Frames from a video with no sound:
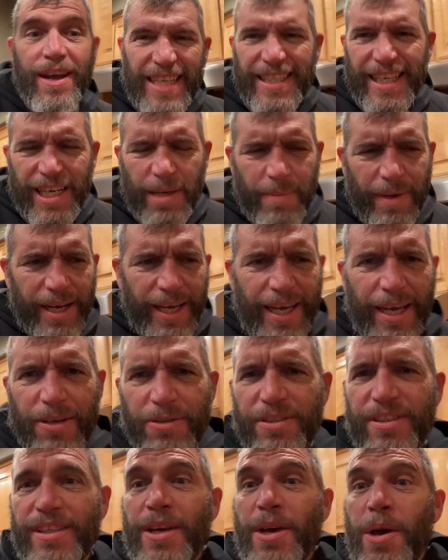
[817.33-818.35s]
Has anybody
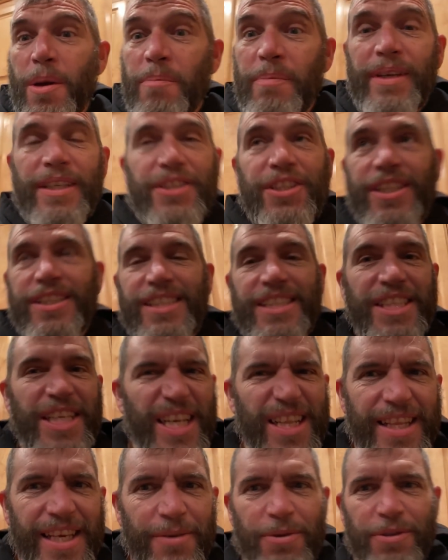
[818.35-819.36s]
else been just dealing